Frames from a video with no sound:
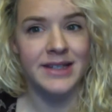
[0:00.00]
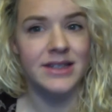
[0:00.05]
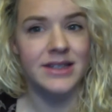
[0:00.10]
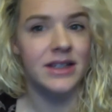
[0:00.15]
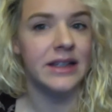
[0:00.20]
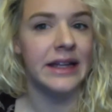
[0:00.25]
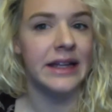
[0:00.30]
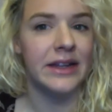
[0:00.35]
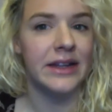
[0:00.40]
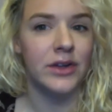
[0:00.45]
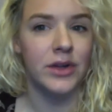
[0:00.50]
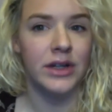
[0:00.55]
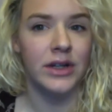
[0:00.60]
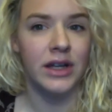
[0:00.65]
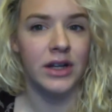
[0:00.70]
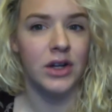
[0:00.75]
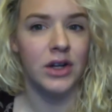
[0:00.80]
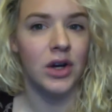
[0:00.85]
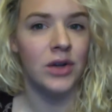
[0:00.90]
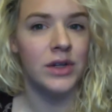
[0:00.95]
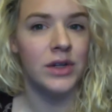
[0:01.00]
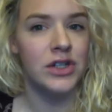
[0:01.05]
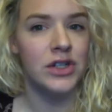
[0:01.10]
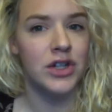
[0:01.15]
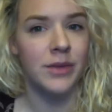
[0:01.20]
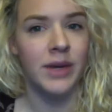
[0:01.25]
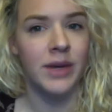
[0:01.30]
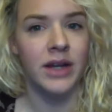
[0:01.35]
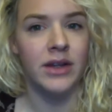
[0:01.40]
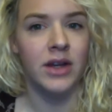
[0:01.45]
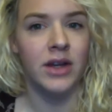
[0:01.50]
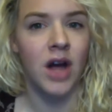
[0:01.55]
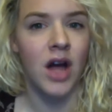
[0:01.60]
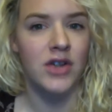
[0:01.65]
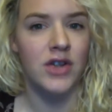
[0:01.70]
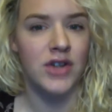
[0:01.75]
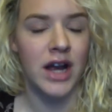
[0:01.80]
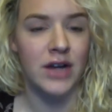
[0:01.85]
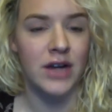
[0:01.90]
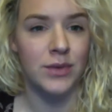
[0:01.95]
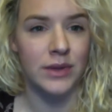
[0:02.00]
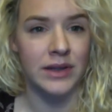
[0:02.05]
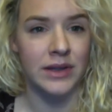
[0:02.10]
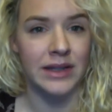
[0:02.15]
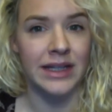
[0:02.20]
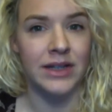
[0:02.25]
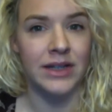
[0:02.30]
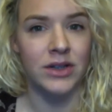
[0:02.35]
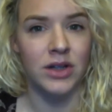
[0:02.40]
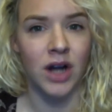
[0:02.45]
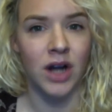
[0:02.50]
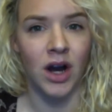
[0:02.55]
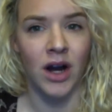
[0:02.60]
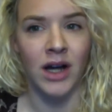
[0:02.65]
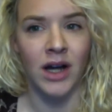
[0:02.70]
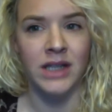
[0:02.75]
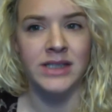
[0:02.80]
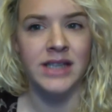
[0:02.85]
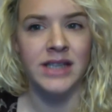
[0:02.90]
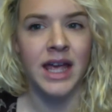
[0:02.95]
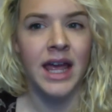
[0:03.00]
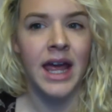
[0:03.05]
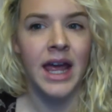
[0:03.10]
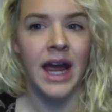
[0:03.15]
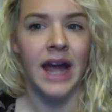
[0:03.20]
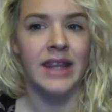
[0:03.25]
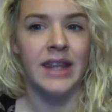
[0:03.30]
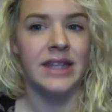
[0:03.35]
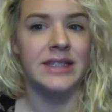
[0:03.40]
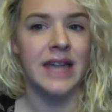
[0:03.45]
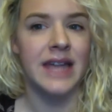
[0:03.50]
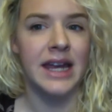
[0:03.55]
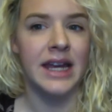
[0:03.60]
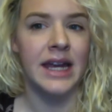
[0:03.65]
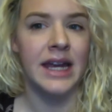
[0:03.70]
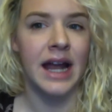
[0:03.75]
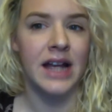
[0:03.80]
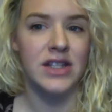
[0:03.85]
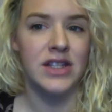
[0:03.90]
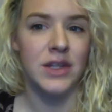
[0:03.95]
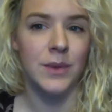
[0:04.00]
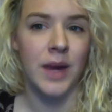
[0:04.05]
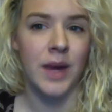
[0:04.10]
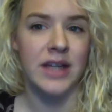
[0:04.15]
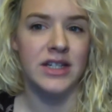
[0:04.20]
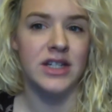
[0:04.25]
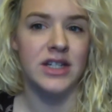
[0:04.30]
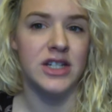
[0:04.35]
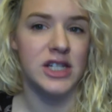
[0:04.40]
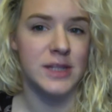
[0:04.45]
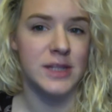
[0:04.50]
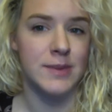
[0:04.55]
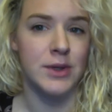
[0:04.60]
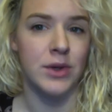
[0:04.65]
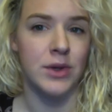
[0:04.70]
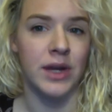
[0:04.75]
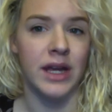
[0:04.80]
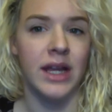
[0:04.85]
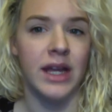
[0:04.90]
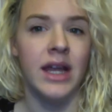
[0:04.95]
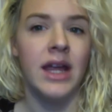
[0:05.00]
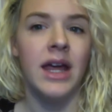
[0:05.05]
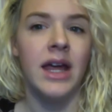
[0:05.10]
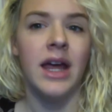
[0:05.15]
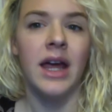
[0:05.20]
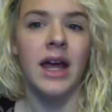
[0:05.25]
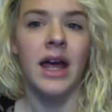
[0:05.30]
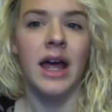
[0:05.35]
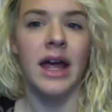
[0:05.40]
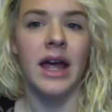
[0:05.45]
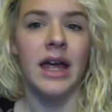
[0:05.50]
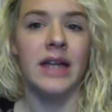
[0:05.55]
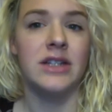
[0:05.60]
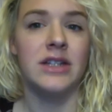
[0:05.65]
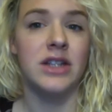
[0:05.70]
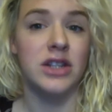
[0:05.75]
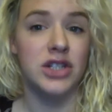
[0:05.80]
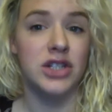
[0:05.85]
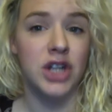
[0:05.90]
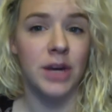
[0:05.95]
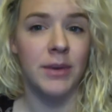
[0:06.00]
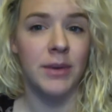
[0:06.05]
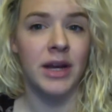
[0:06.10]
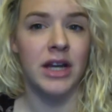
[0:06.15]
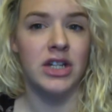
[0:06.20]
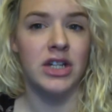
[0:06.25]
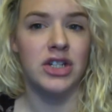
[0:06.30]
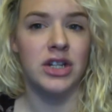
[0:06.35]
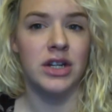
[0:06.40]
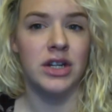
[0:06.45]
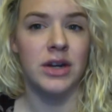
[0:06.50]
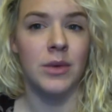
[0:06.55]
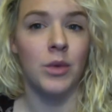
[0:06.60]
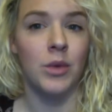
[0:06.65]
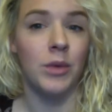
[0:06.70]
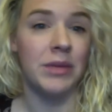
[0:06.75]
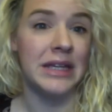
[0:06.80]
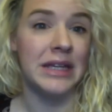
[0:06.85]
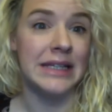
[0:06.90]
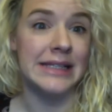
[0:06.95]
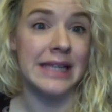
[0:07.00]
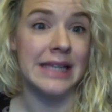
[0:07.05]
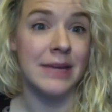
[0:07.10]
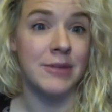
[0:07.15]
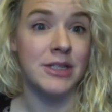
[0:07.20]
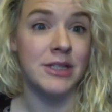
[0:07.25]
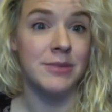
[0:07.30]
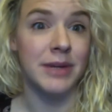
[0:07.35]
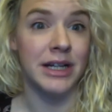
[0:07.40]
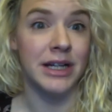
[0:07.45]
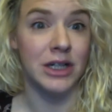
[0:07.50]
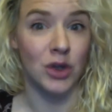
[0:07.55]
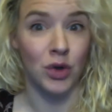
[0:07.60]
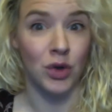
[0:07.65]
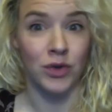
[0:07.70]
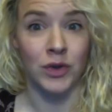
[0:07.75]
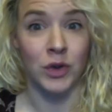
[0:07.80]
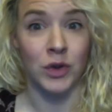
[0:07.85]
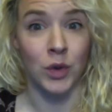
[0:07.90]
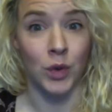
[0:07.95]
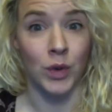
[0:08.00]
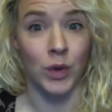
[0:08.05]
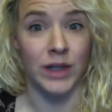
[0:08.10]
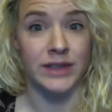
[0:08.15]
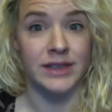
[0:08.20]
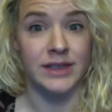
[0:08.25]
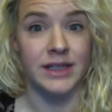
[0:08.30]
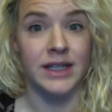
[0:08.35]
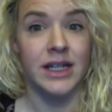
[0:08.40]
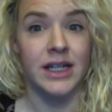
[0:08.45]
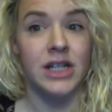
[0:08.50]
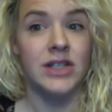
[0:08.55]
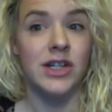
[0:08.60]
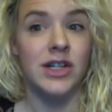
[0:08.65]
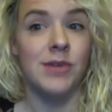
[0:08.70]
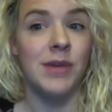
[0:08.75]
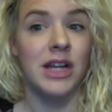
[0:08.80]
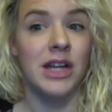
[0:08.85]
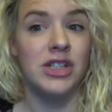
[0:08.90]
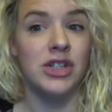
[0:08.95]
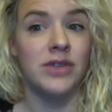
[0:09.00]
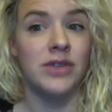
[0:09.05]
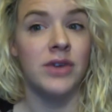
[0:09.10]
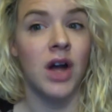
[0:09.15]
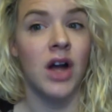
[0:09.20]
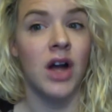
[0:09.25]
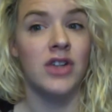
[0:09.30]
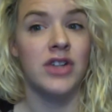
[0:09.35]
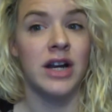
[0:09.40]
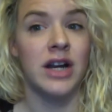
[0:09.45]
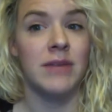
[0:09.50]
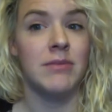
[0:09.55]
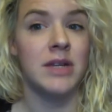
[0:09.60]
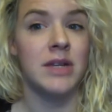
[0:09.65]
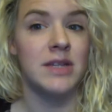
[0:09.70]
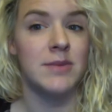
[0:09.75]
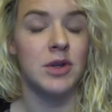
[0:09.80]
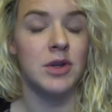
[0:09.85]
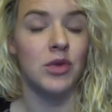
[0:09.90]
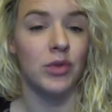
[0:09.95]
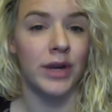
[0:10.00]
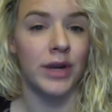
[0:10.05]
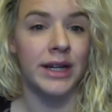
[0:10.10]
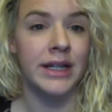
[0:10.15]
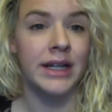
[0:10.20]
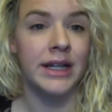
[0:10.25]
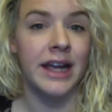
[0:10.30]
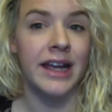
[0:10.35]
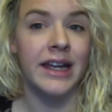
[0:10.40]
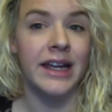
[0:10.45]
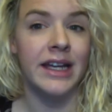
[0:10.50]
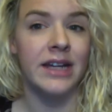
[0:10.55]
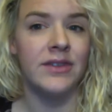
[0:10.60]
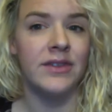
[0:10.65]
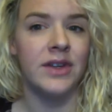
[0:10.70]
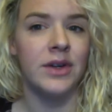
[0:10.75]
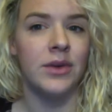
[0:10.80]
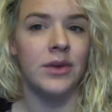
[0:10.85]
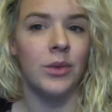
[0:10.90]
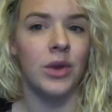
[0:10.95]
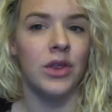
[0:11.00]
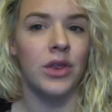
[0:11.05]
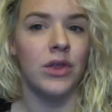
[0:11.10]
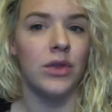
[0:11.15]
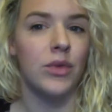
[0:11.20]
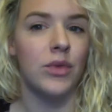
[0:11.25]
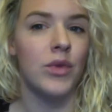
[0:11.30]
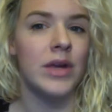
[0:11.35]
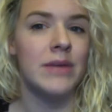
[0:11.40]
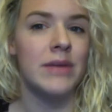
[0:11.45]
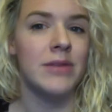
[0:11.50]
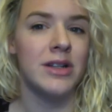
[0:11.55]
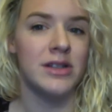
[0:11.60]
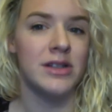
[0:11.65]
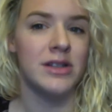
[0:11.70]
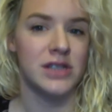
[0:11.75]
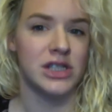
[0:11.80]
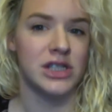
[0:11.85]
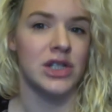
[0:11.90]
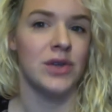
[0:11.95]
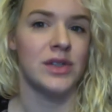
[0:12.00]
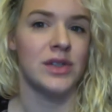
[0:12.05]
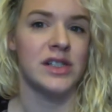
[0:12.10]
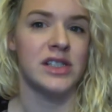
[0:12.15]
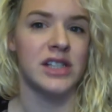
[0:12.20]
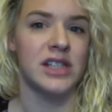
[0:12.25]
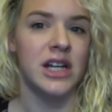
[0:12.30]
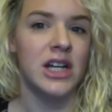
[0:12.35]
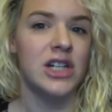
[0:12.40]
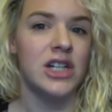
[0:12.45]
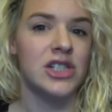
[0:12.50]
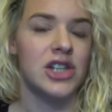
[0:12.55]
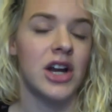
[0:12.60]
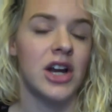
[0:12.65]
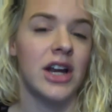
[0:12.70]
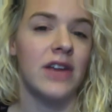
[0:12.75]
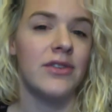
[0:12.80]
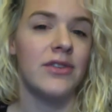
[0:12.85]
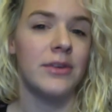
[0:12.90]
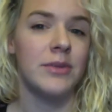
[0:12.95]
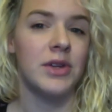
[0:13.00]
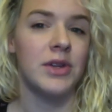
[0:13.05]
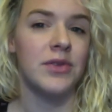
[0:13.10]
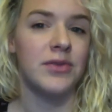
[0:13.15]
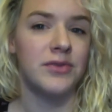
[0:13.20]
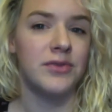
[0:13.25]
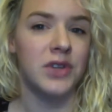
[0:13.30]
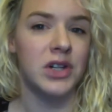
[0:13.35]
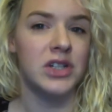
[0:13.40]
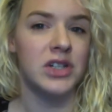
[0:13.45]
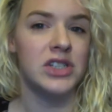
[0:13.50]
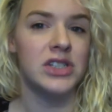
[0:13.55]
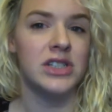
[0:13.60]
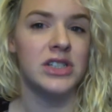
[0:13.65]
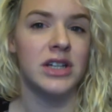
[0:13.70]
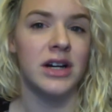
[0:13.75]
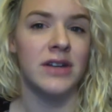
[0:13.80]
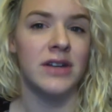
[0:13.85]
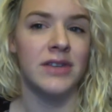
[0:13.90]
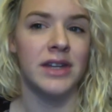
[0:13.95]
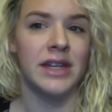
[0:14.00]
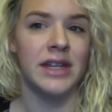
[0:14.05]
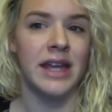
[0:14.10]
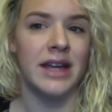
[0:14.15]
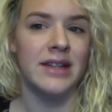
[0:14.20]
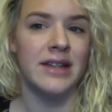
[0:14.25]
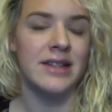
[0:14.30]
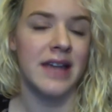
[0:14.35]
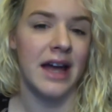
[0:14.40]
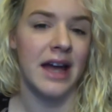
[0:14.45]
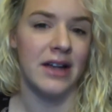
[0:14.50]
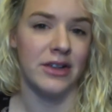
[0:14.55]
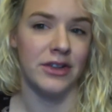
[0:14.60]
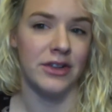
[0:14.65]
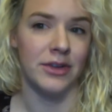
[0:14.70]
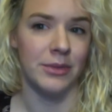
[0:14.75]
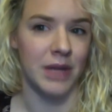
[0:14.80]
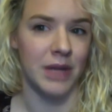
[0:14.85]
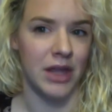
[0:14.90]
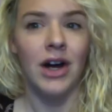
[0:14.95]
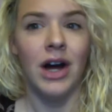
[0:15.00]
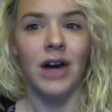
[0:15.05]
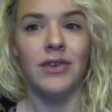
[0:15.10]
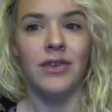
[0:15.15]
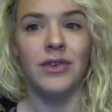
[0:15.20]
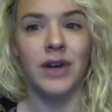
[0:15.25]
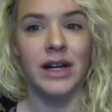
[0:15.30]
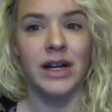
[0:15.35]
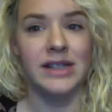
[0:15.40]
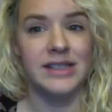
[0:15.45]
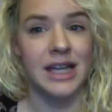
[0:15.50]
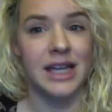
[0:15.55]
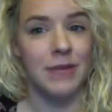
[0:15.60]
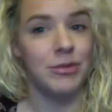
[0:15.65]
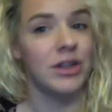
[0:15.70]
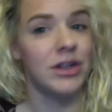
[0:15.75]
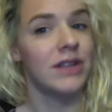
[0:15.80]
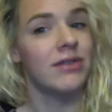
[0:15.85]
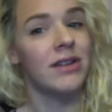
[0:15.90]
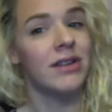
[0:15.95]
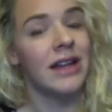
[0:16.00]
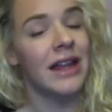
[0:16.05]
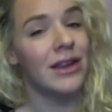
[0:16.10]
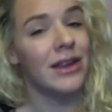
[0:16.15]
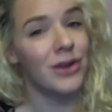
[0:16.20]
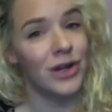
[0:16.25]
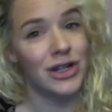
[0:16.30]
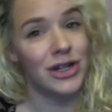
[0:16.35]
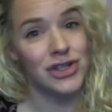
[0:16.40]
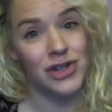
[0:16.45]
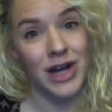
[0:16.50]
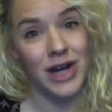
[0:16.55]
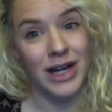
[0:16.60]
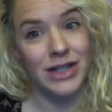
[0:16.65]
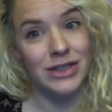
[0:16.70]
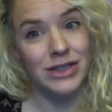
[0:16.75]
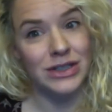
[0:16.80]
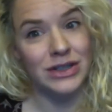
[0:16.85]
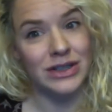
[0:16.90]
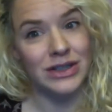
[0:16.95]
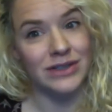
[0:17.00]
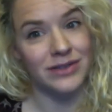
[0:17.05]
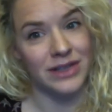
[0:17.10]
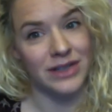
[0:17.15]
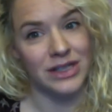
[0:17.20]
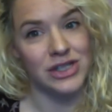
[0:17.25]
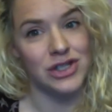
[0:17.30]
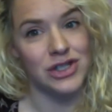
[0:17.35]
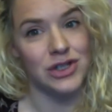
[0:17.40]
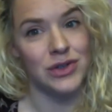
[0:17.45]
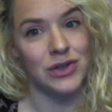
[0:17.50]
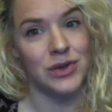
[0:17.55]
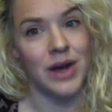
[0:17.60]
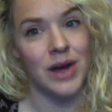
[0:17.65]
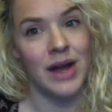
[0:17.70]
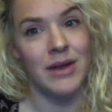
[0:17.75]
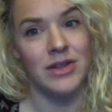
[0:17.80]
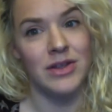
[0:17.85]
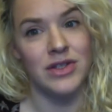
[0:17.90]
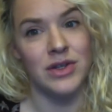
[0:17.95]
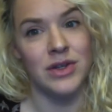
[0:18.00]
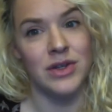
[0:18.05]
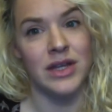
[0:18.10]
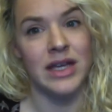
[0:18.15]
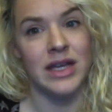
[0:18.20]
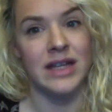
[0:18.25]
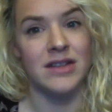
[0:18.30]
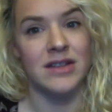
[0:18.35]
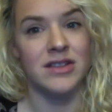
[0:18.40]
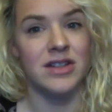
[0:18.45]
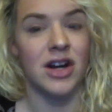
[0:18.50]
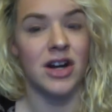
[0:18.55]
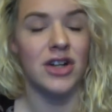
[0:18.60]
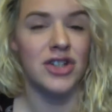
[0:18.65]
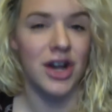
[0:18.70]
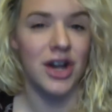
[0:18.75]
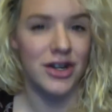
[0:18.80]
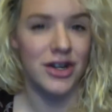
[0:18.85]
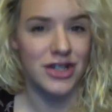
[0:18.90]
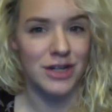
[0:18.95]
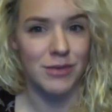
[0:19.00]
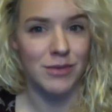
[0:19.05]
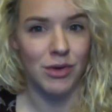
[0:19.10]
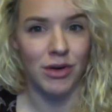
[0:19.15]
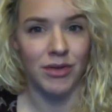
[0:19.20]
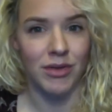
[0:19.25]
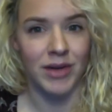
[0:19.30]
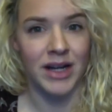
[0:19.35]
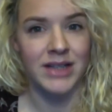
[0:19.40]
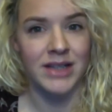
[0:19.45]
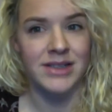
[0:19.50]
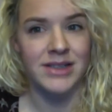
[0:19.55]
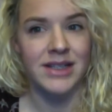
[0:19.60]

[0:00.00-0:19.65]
the landlord can only terminate the contract with legal cause, and the tenant has the right to dispute it. And the termination will be examined by the court. Termination of contract must be written and given with 3 months' notice, starting from the first of the next calendar month. For example, if the landlord is trying to evict you so they can start charging more rent,